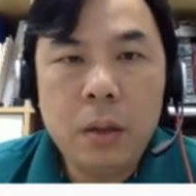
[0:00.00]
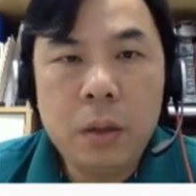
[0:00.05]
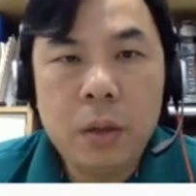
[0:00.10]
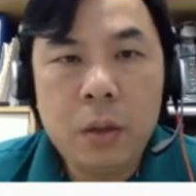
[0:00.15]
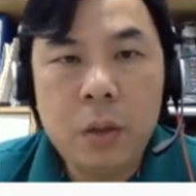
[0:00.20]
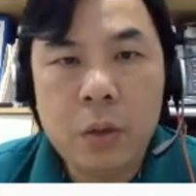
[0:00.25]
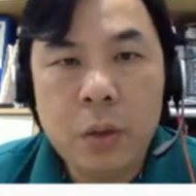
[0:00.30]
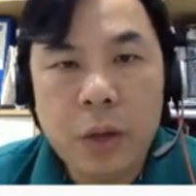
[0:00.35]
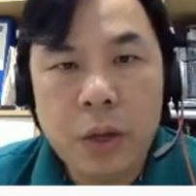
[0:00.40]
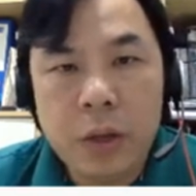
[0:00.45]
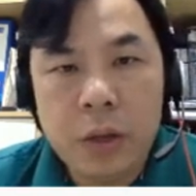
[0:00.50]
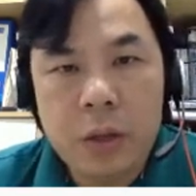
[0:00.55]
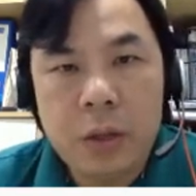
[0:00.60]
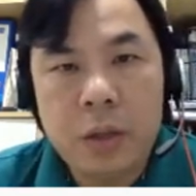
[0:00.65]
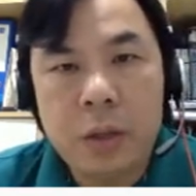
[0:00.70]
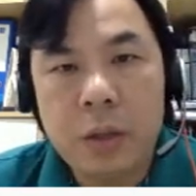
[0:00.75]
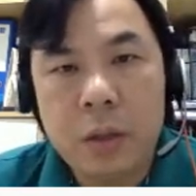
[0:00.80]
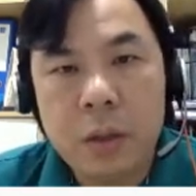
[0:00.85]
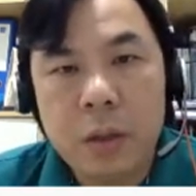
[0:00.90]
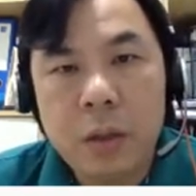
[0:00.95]

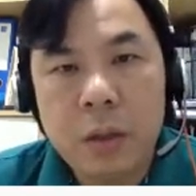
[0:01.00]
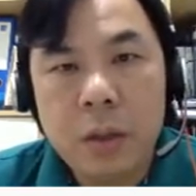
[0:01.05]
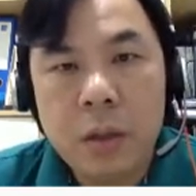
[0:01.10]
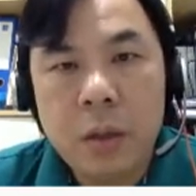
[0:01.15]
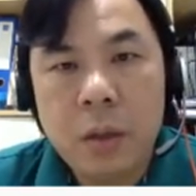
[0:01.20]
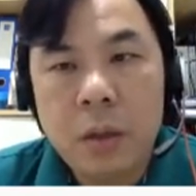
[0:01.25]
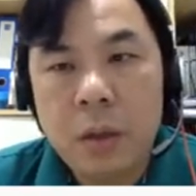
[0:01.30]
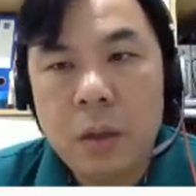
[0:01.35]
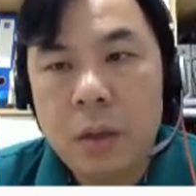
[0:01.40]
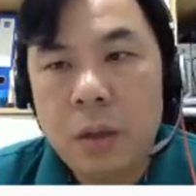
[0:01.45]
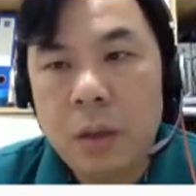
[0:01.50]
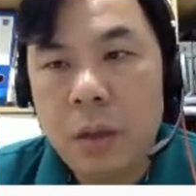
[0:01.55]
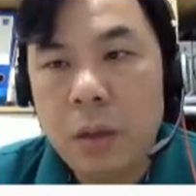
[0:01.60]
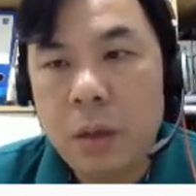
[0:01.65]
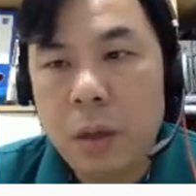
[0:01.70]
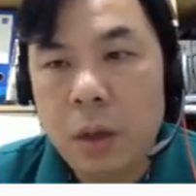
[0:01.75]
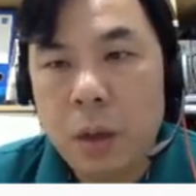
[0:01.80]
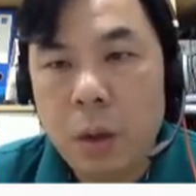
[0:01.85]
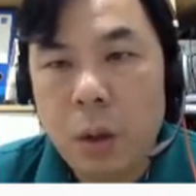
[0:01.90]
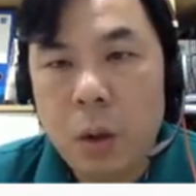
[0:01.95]
stretch
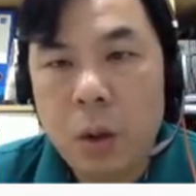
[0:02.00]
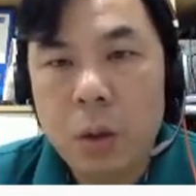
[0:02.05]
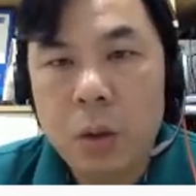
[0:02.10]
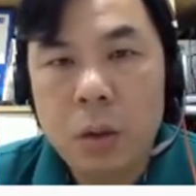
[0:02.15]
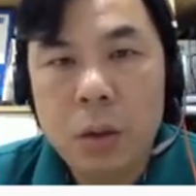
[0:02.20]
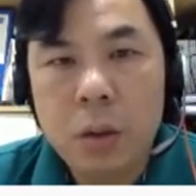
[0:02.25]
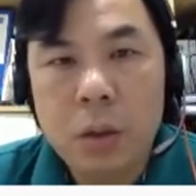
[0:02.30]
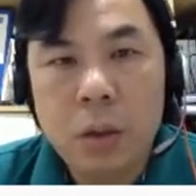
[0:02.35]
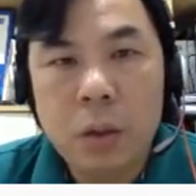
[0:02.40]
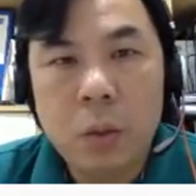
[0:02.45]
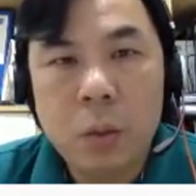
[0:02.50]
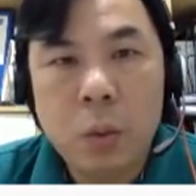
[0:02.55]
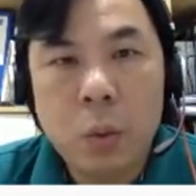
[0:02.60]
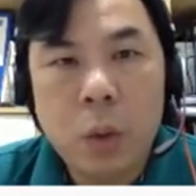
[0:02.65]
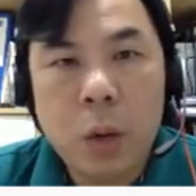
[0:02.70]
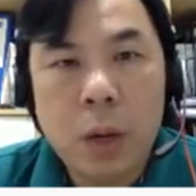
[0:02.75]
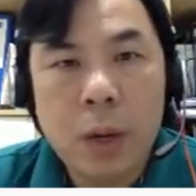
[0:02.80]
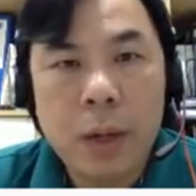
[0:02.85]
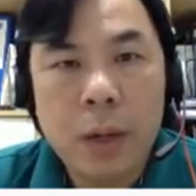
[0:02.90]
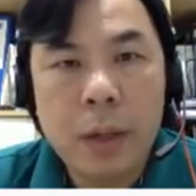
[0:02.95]
along the
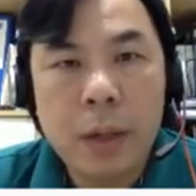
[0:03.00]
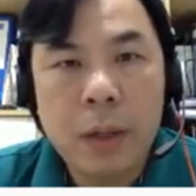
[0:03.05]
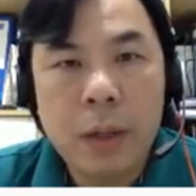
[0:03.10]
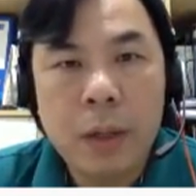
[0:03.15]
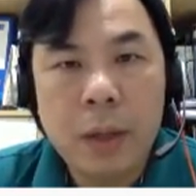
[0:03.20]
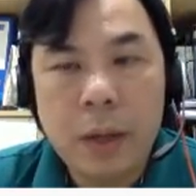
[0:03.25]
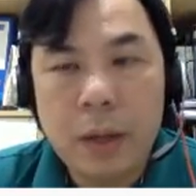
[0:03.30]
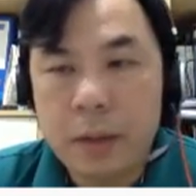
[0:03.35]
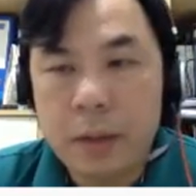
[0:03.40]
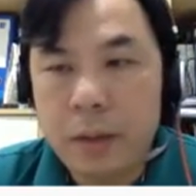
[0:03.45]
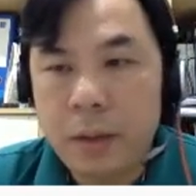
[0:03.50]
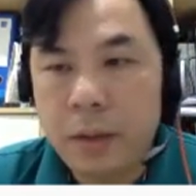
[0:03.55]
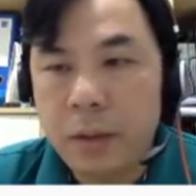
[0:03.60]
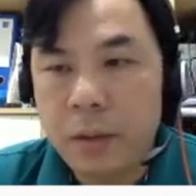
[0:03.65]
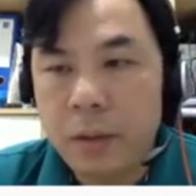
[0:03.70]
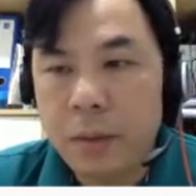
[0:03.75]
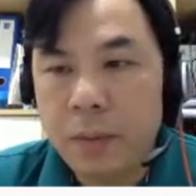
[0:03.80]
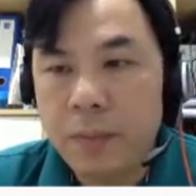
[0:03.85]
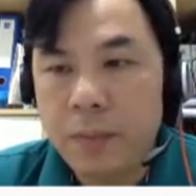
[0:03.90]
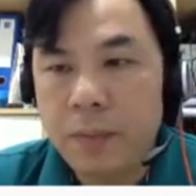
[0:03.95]

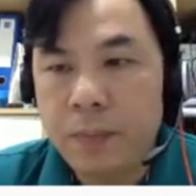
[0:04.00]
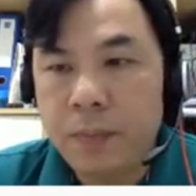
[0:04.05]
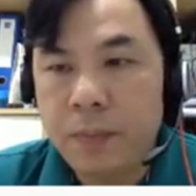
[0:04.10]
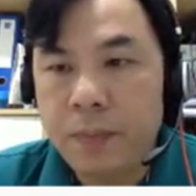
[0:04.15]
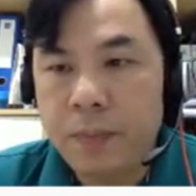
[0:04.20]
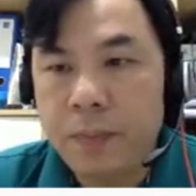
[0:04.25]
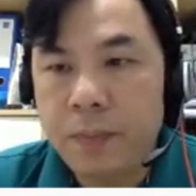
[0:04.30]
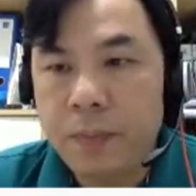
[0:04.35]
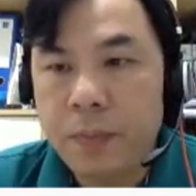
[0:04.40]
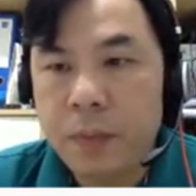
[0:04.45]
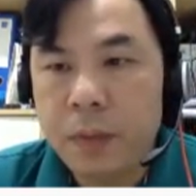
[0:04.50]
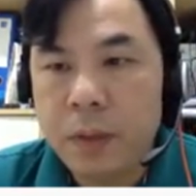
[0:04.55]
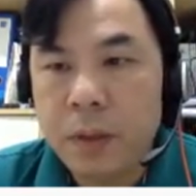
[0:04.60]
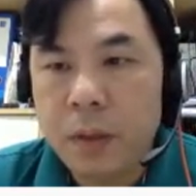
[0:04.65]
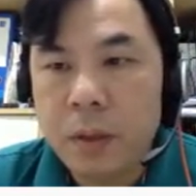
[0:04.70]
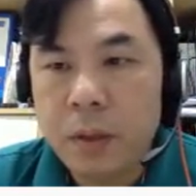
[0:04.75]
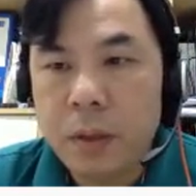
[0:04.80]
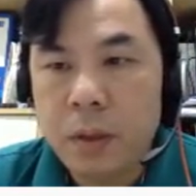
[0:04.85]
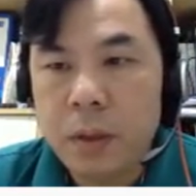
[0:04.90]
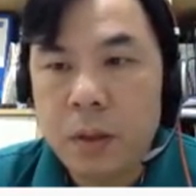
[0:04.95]
y-axis.
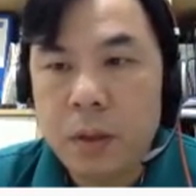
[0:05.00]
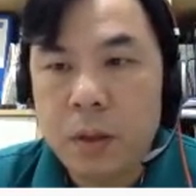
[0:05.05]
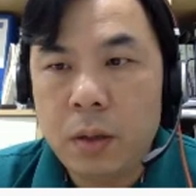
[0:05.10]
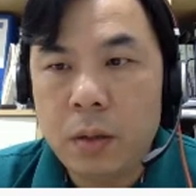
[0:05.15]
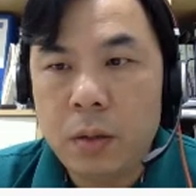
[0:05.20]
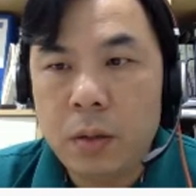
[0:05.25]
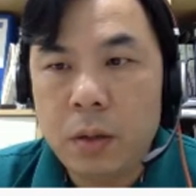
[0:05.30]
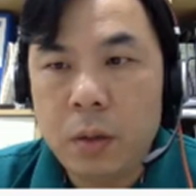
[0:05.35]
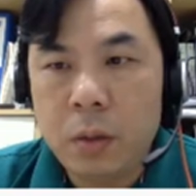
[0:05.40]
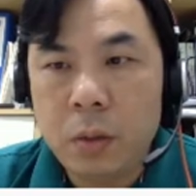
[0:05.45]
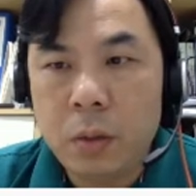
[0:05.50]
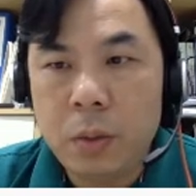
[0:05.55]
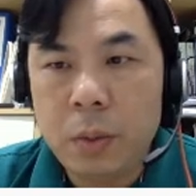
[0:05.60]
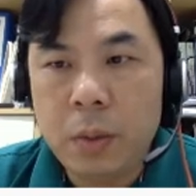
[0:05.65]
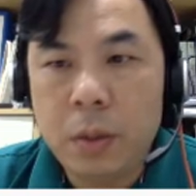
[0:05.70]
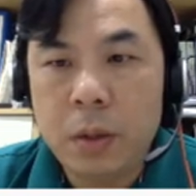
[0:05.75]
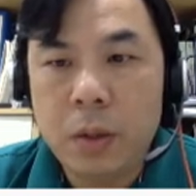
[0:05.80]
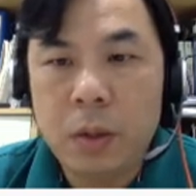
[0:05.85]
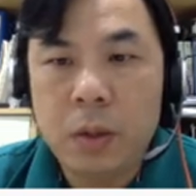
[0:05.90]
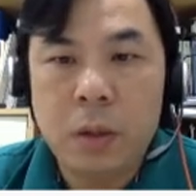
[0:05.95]
Now that will be
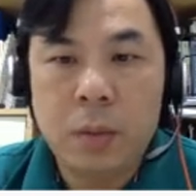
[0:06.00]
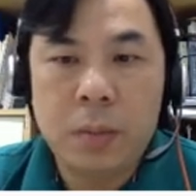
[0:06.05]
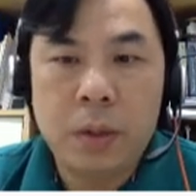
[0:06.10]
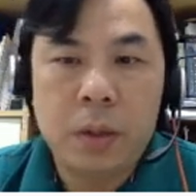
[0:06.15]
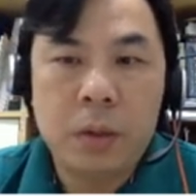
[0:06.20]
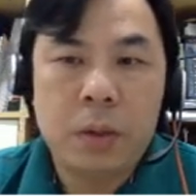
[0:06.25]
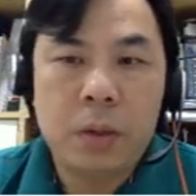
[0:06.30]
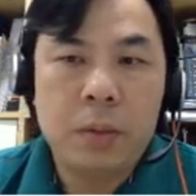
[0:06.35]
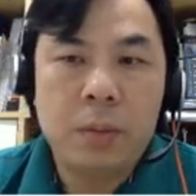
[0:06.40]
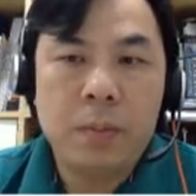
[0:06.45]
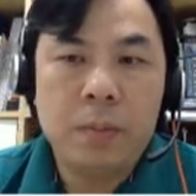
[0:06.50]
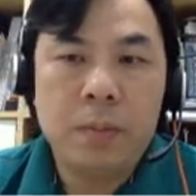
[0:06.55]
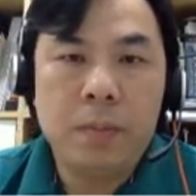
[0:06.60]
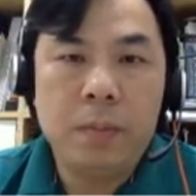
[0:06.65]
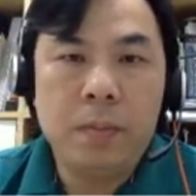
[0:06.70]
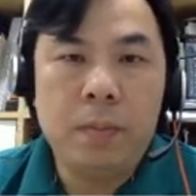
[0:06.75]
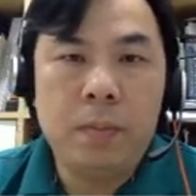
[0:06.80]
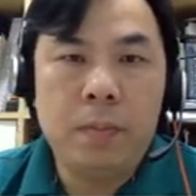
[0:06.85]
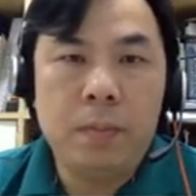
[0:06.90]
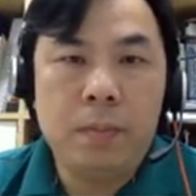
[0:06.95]
our image.
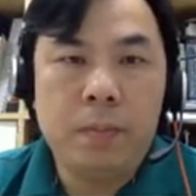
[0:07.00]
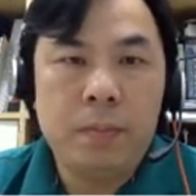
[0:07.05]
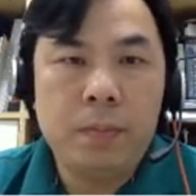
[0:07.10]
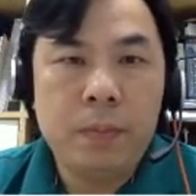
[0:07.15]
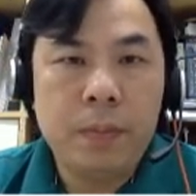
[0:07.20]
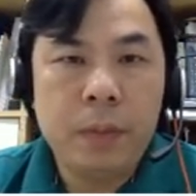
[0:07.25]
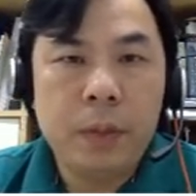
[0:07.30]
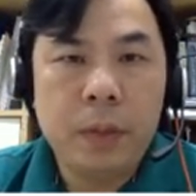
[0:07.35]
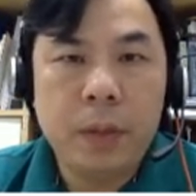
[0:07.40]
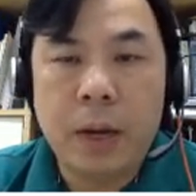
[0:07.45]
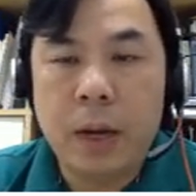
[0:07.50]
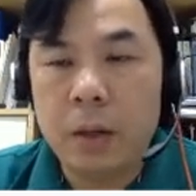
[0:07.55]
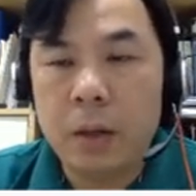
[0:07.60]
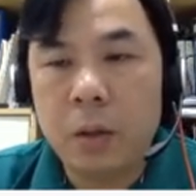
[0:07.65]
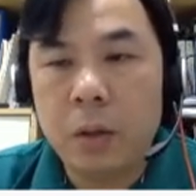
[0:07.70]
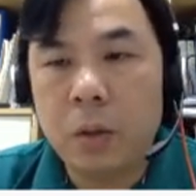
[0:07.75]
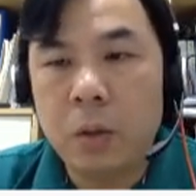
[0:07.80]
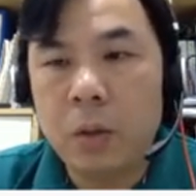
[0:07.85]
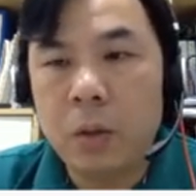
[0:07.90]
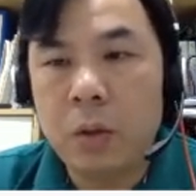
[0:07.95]
They
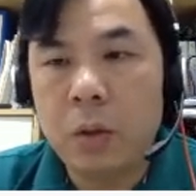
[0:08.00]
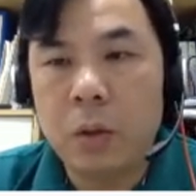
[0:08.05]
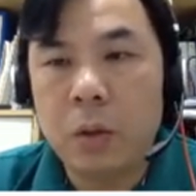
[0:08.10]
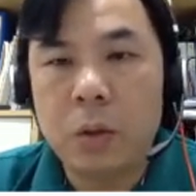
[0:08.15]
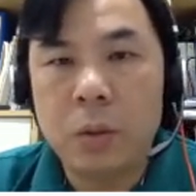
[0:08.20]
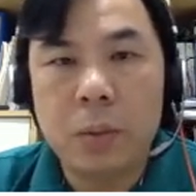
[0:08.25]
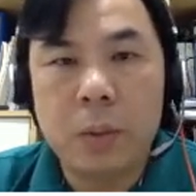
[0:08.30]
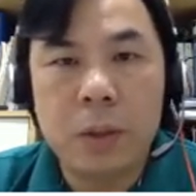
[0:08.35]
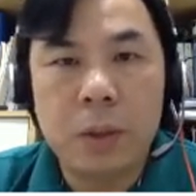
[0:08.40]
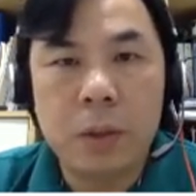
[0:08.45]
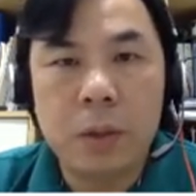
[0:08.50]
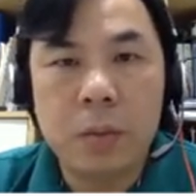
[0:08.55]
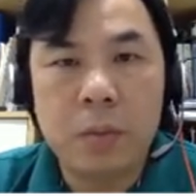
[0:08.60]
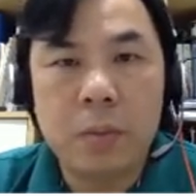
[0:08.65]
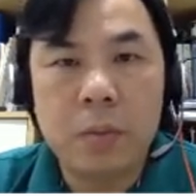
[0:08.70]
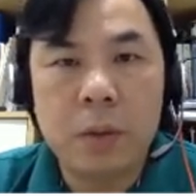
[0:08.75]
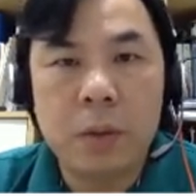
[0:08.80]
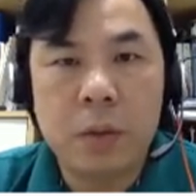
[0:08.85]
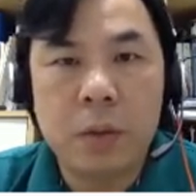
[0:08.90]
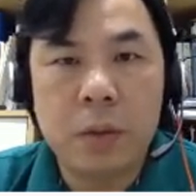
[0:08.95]
undergo transformation
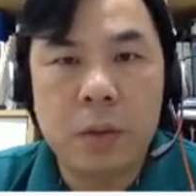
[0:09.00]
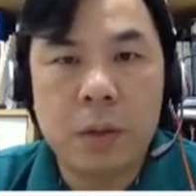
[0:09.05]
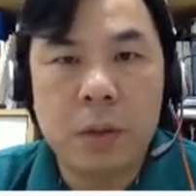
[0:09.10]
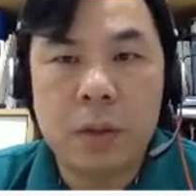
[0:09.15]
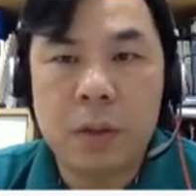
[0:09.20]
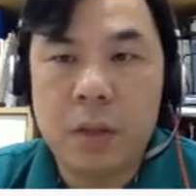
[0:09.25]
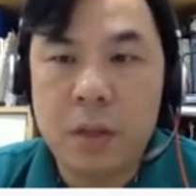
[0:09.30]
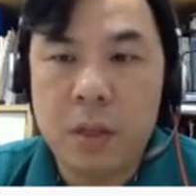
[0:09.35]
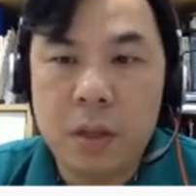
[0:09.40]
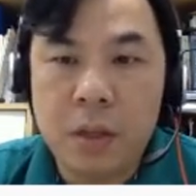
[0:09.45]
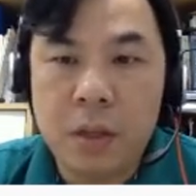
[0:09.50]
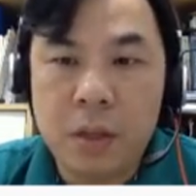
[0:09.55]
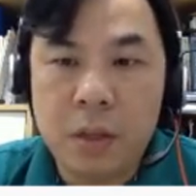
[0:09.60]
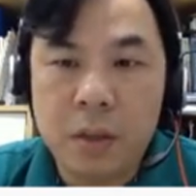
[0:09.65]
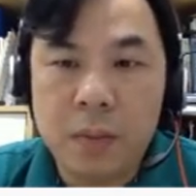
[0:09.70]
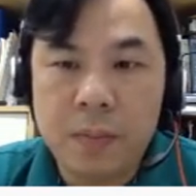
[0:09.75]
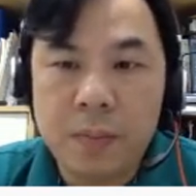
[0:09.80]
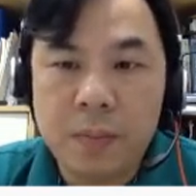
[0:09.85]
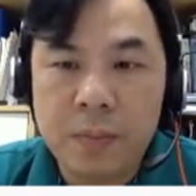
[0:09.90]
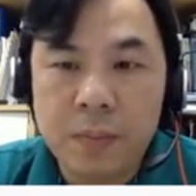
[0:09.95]
matrix T here.
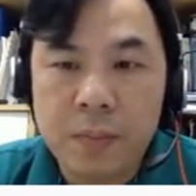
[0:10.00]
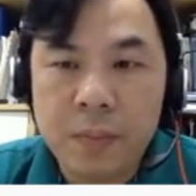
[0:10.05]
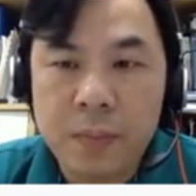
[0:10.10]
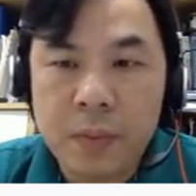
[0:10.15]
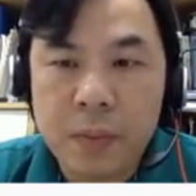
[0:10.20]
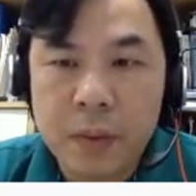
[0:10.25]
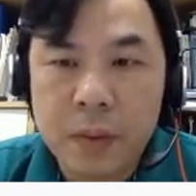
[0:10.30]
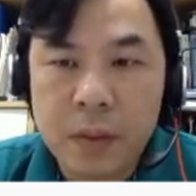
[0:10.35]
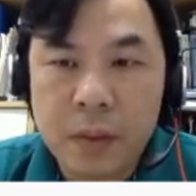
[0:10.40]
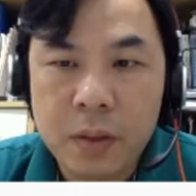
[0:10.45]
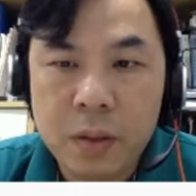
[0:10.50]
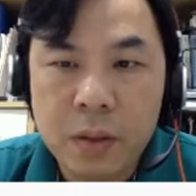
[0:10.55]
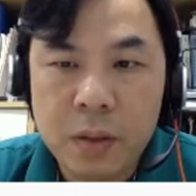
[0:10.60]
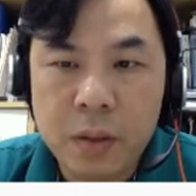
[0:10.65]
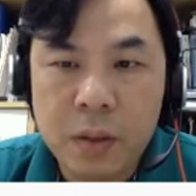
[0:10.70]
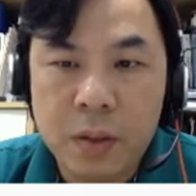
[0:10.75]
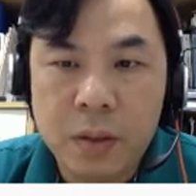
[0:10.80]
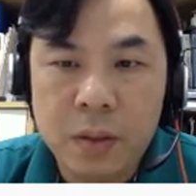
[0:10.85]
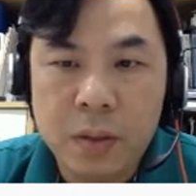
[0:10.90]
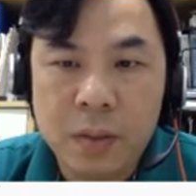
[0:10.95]
Okay,